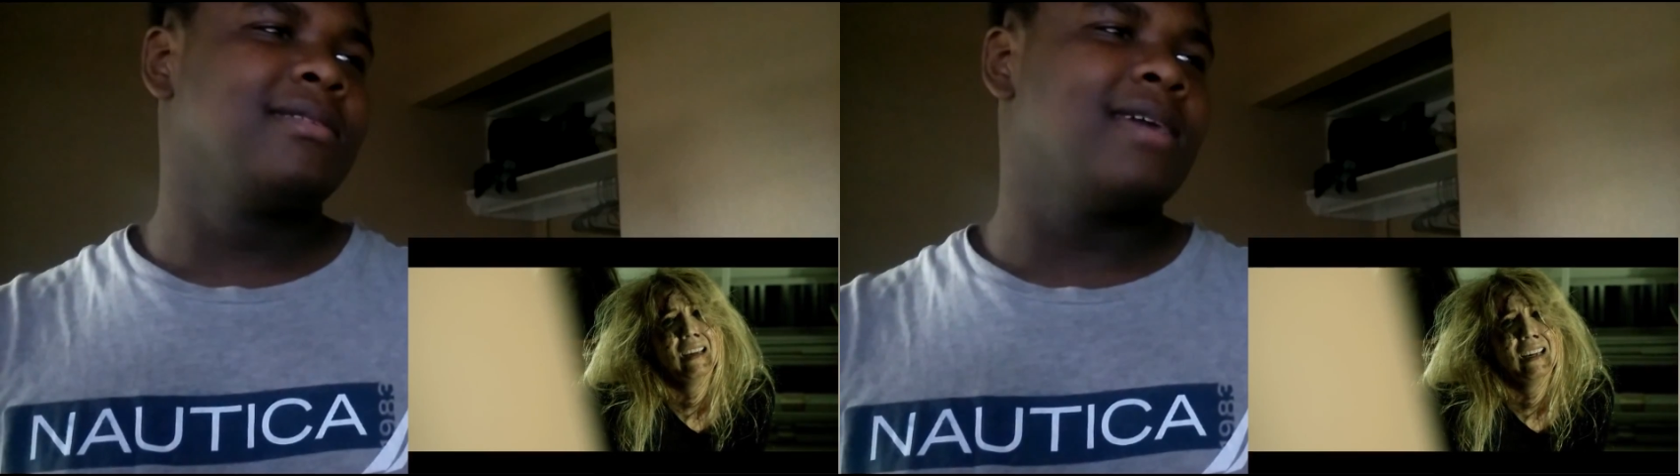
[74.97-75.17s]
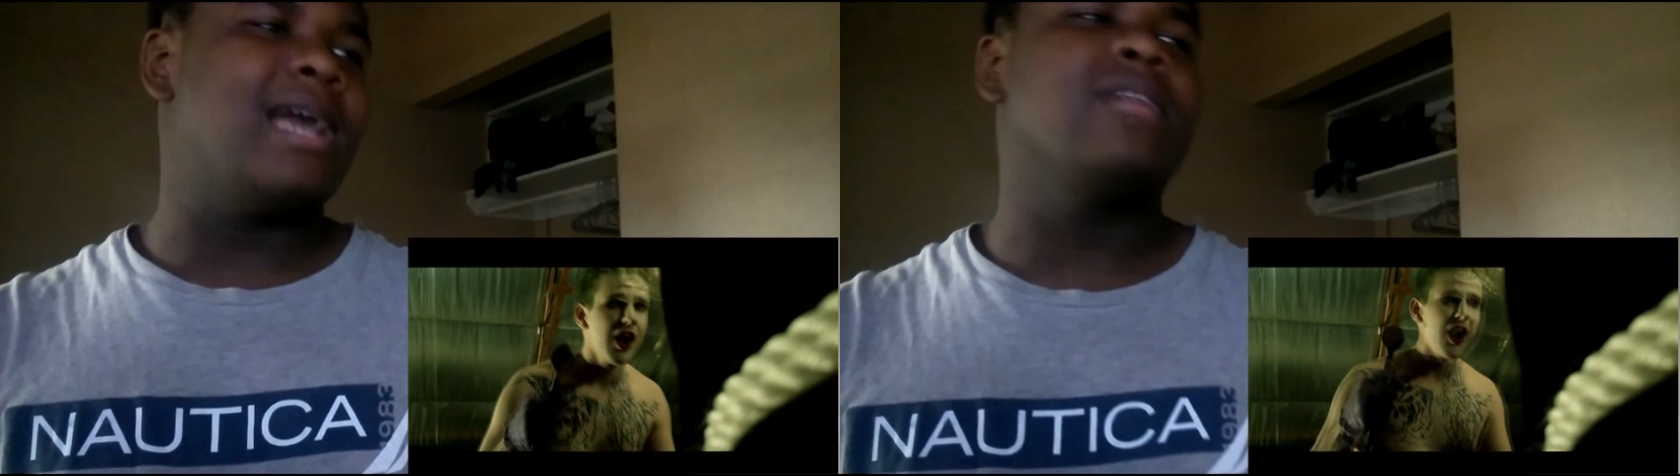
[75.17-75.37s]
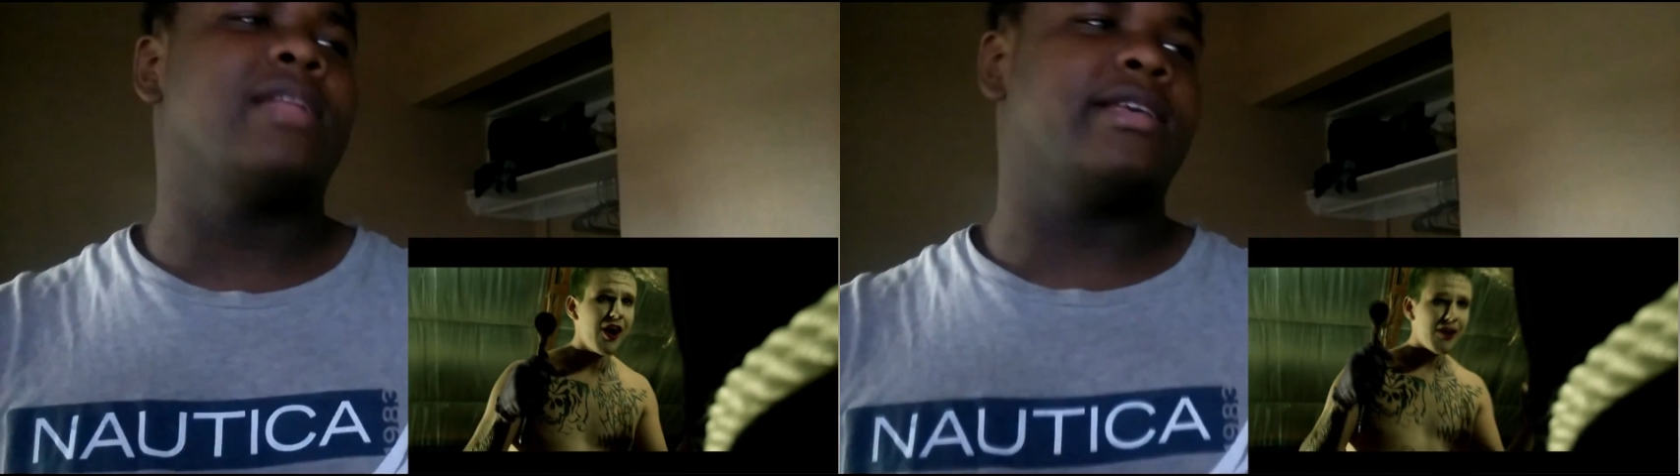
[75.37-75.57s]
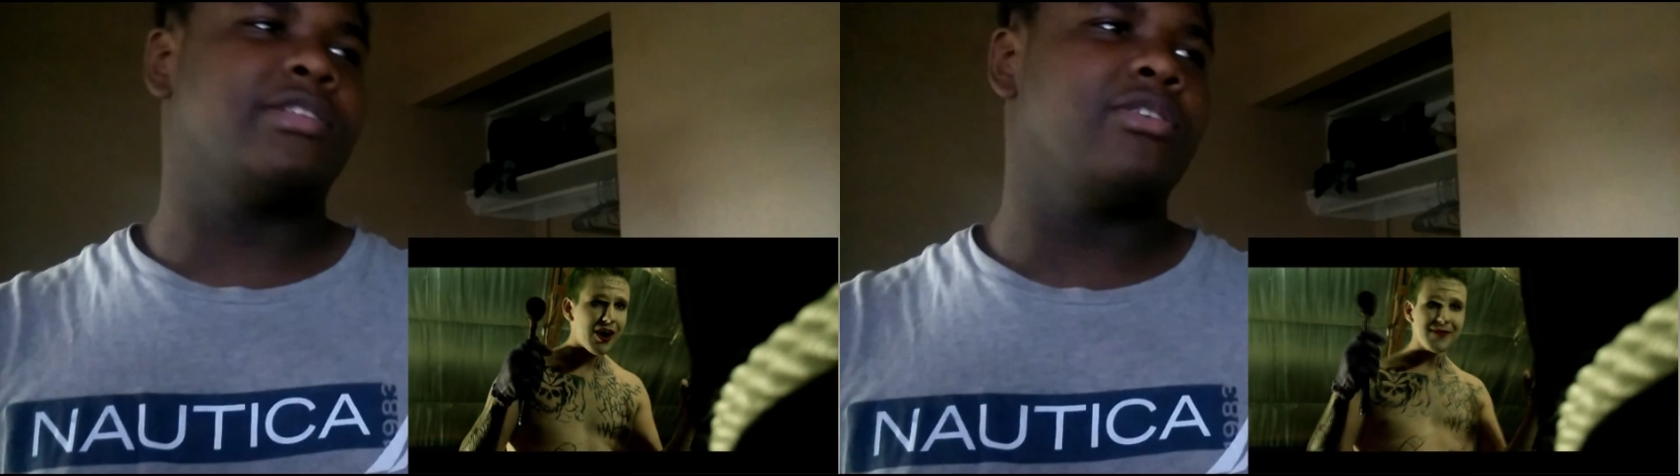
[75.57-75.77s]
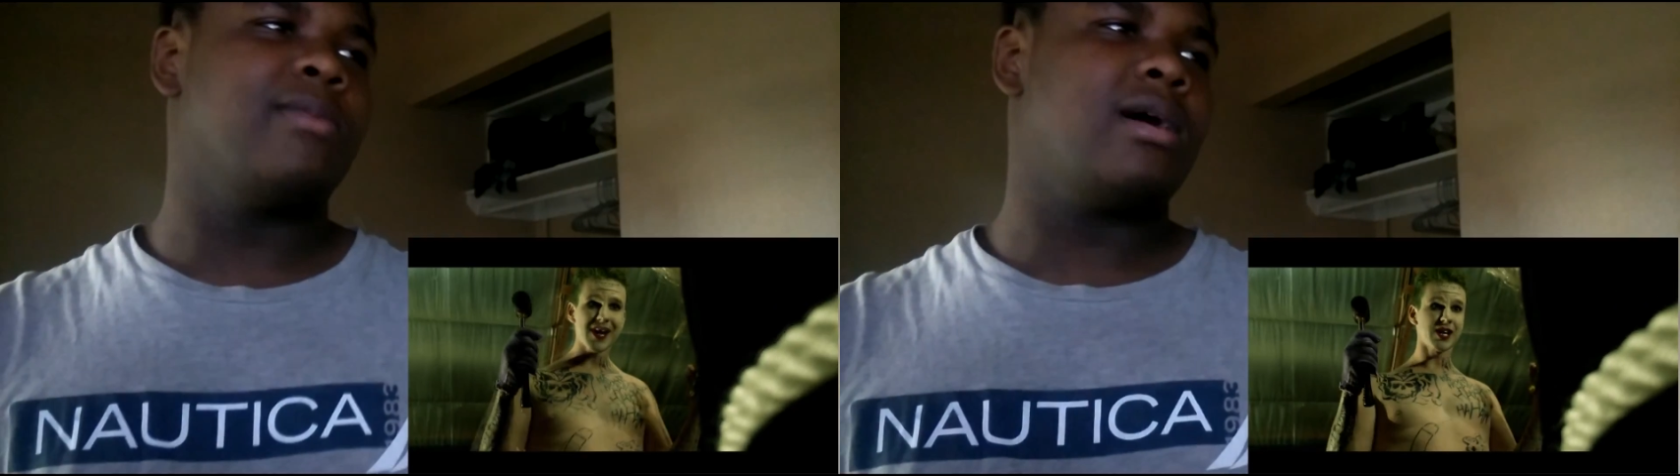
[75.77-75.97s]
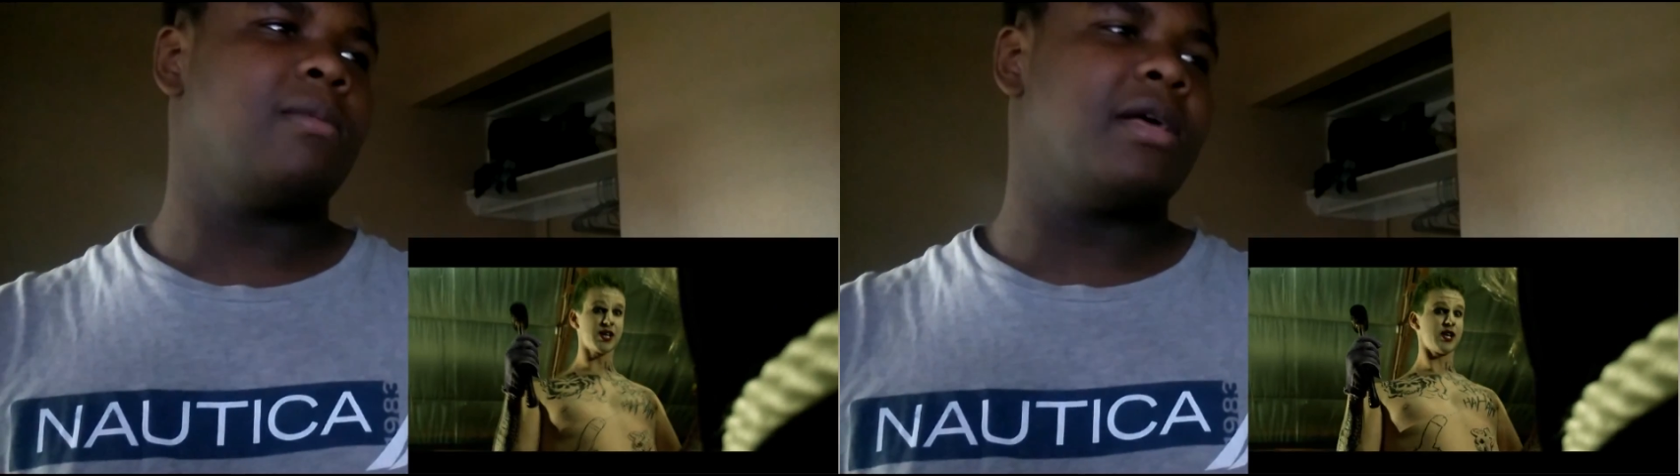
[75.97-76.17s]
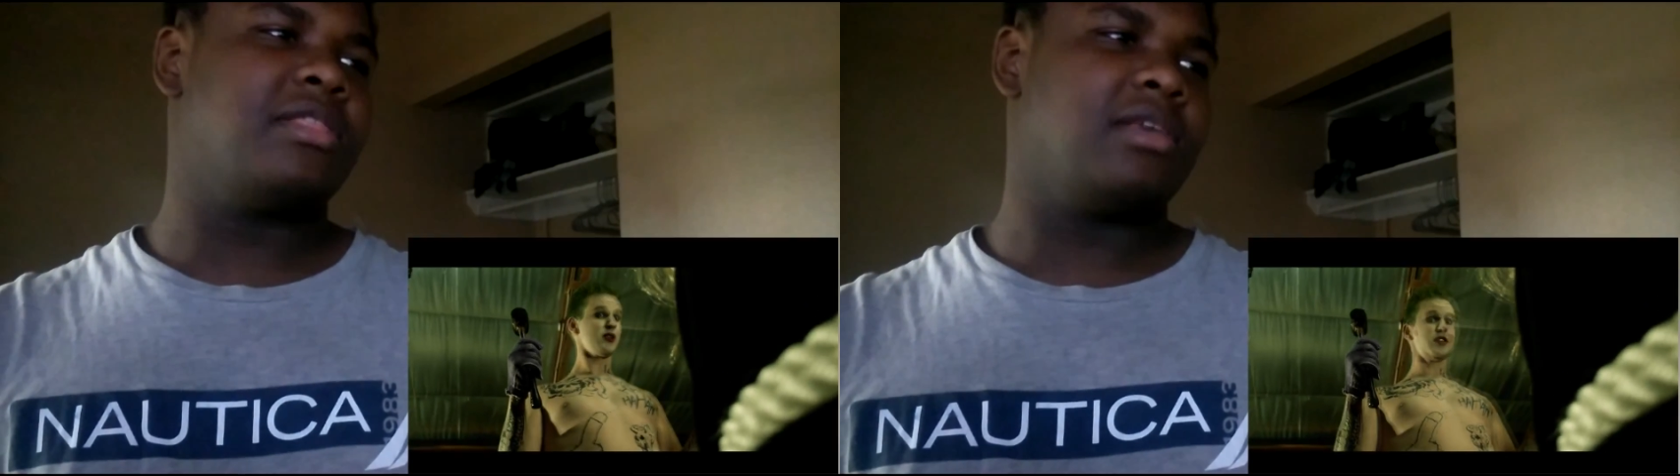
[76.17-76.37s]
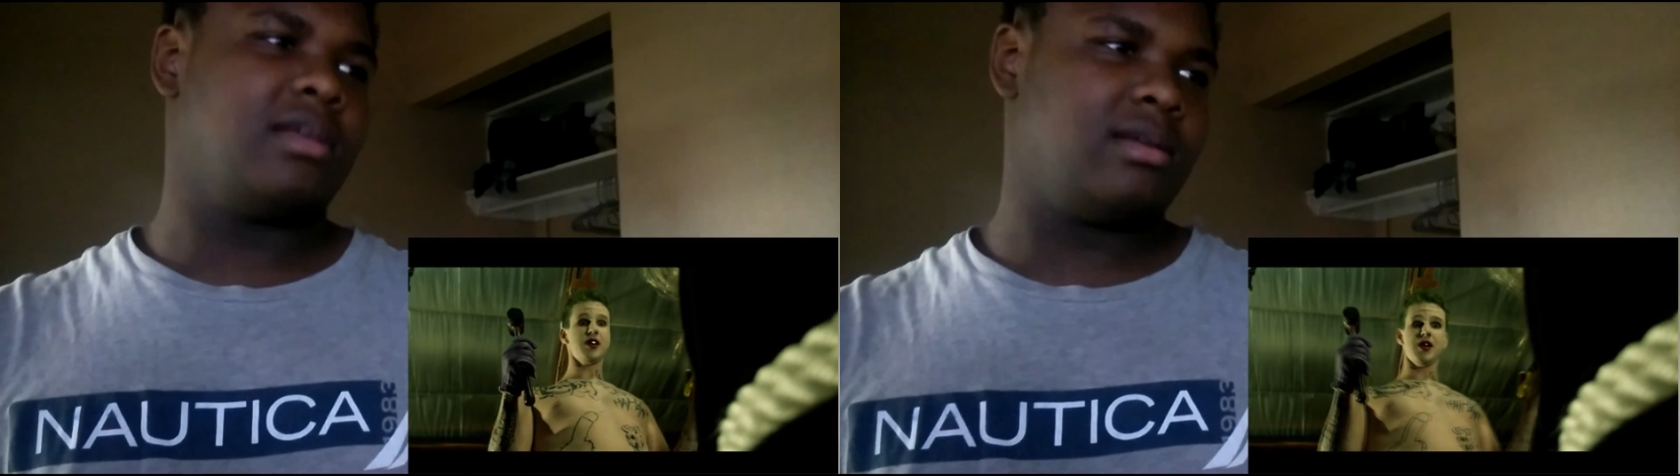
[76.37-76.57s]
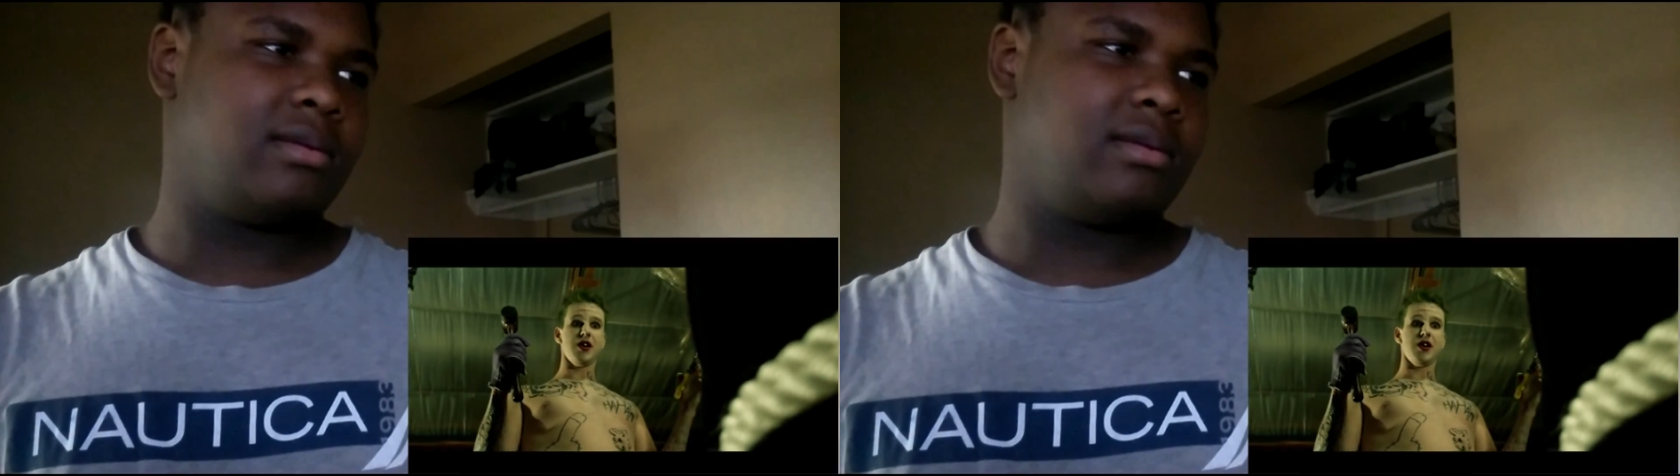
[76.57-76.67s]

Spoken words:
I know that's their mom. I think